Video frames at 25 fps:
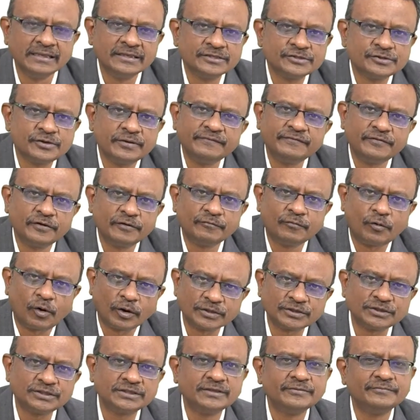So if you
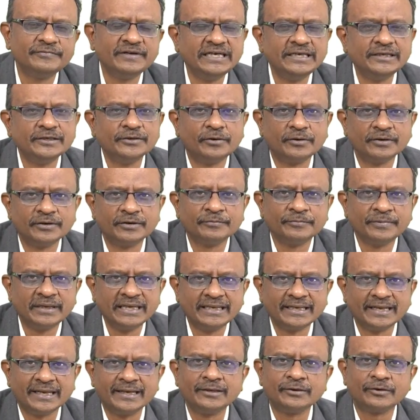watch the video on a
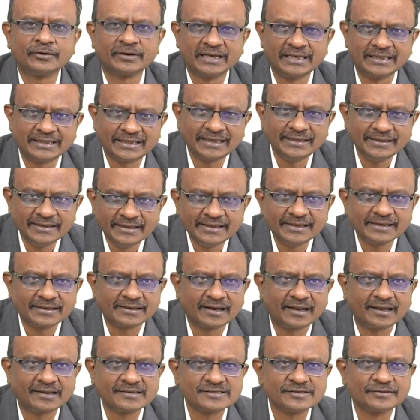weekend or attended a
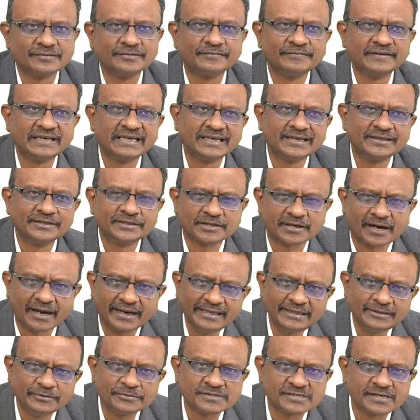class on the weekend, try
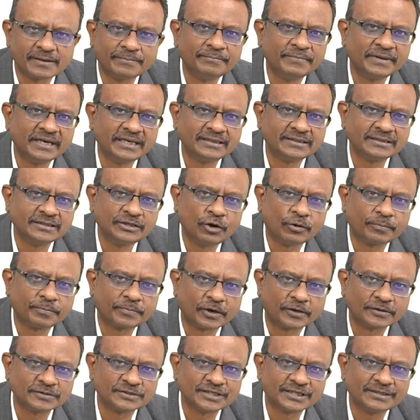to submit your
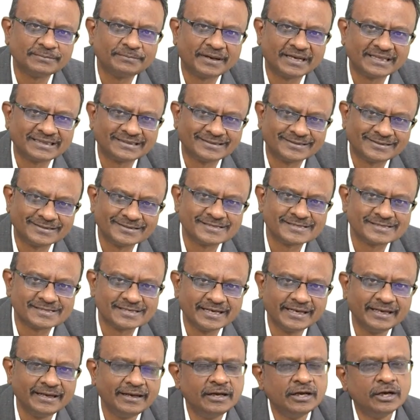project by
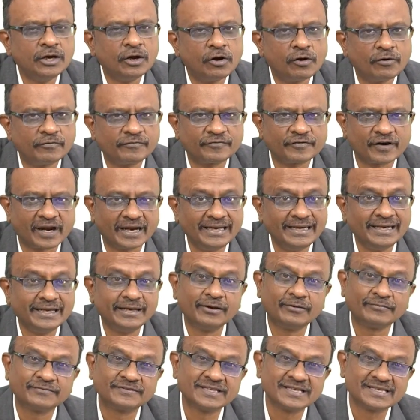Thursday or Friday
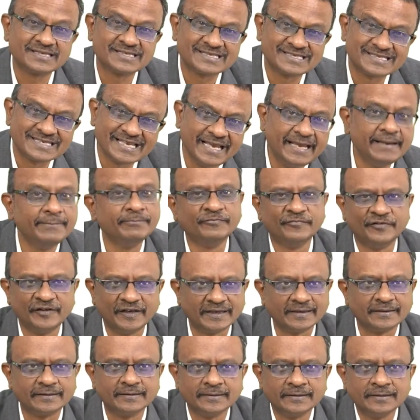of the same
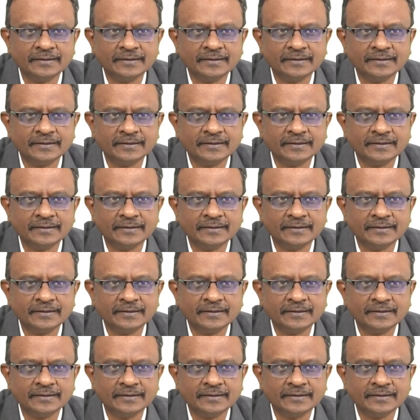week.